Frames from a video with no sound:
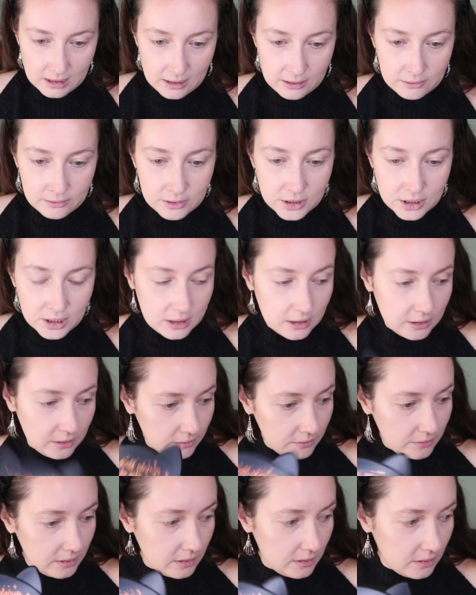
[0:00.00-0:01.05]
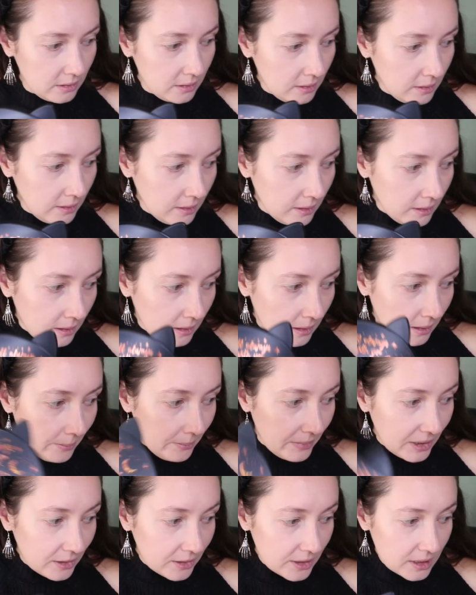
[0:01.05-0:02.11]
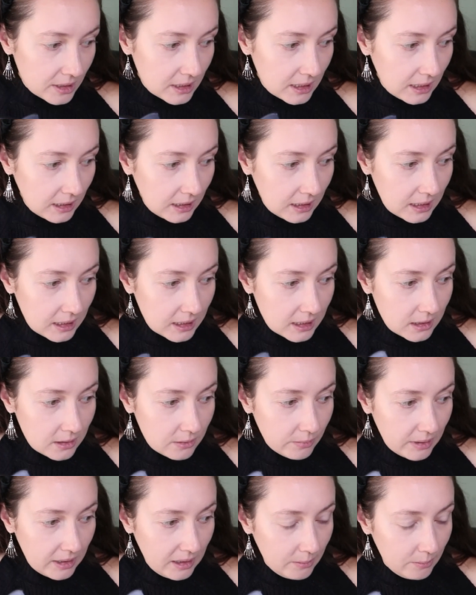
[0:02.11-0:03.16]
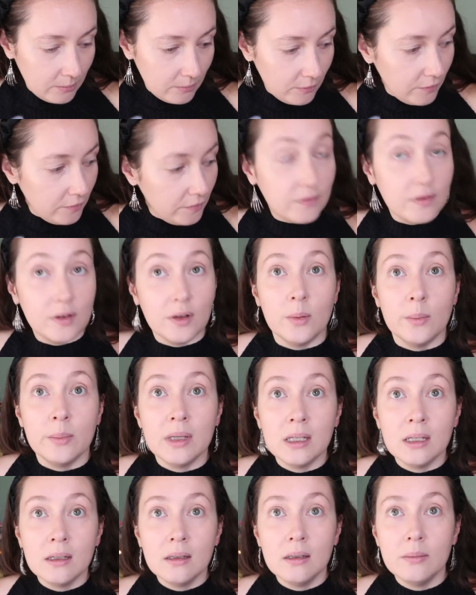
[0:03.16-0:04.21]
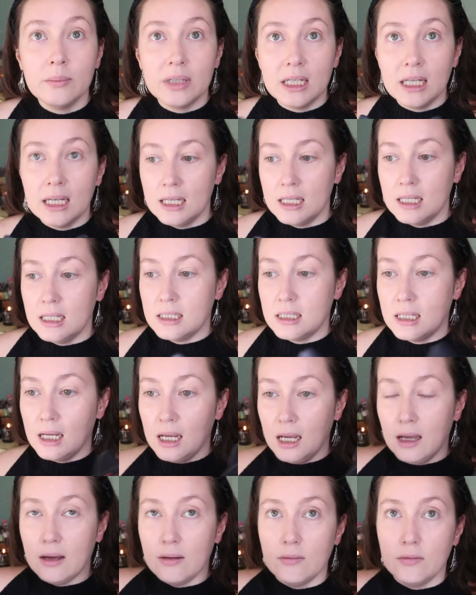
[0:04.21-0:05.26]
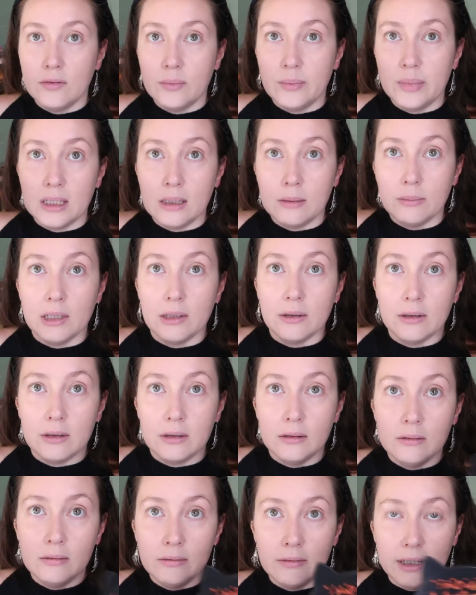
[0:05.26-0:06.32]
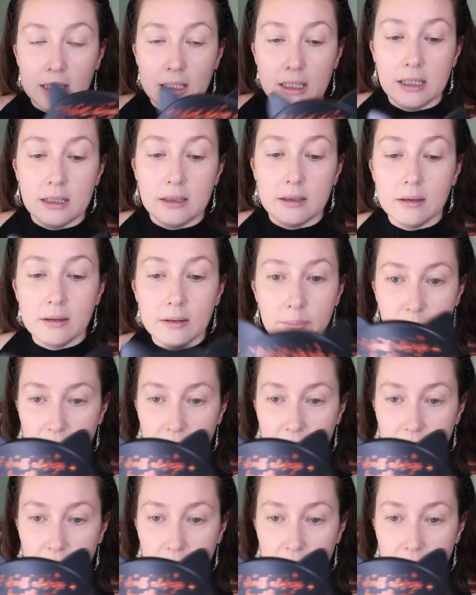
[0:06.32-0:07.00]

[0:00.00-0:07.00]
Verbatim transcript: I don't usually use mirrors like this when I'm filming because I have a big mirror right here,